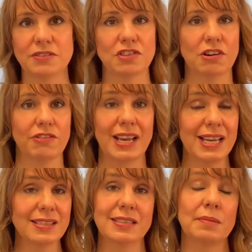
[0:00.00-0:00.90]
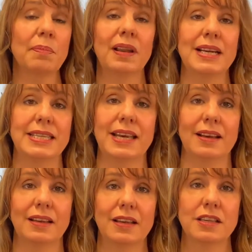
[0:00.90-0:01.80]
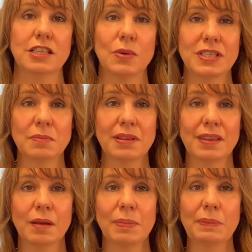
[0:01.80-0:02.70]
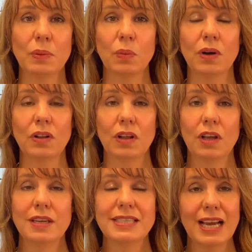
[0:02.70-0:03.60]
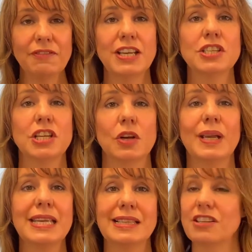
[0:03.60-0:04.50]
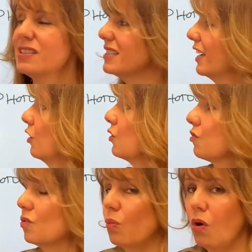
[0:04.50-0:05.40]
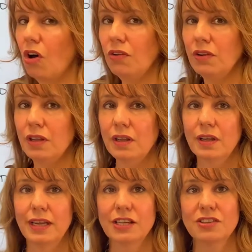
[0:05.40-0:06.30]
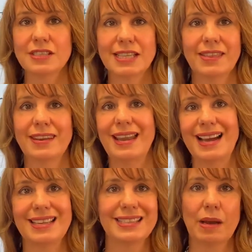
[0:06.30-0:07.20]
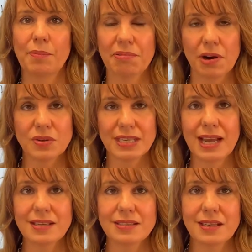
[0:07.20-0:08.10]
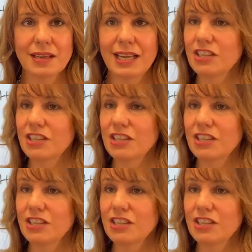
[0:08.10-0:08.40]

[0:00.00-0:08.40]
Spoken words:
photography. It's a simple idea. So it's something that people will dive into easily. It doesn't say 101. It doesn't say the 9-step process. It